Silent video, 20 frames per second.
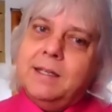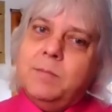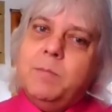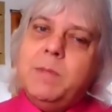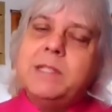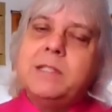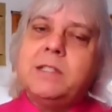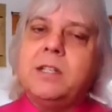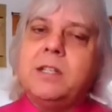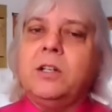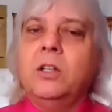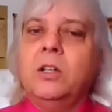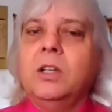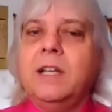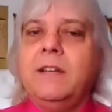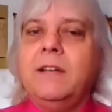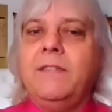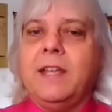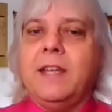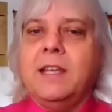Mystical
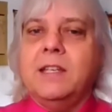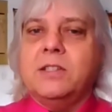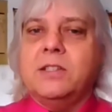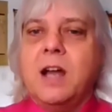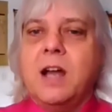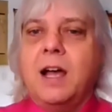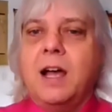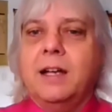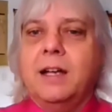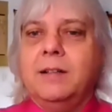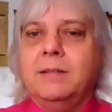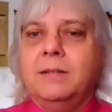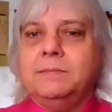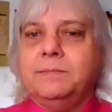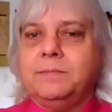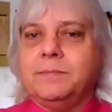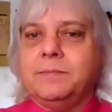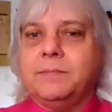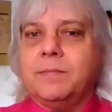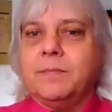living is not
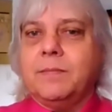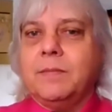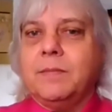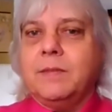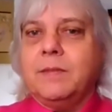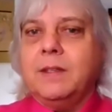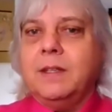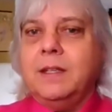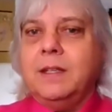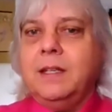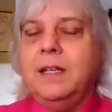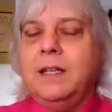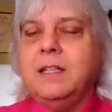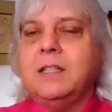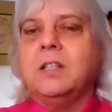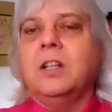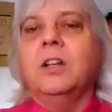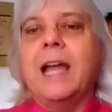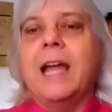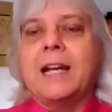
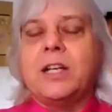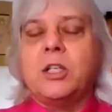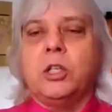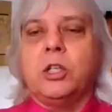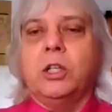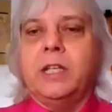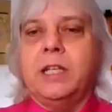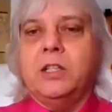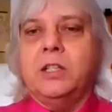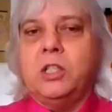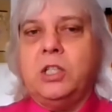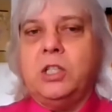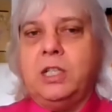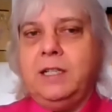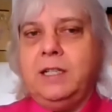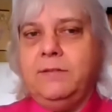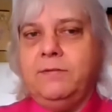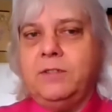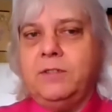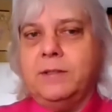intellectually
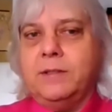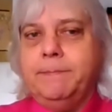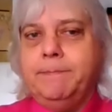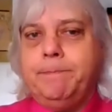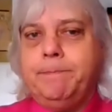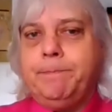achieved.